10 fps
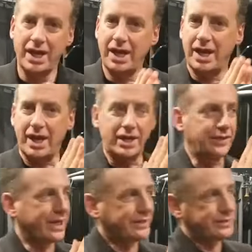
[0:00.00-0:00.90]
I go down
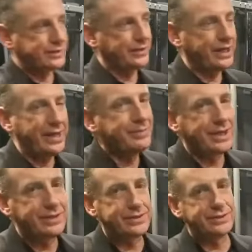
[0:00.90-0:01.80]
the street eight
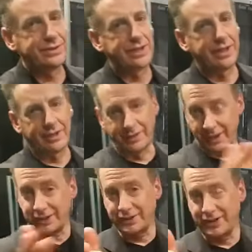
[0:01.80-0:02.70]
miles, and on our last
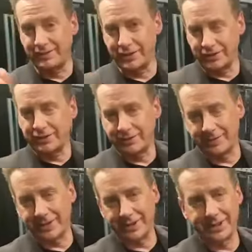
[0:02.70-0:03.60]
time, I showed you the Marriott.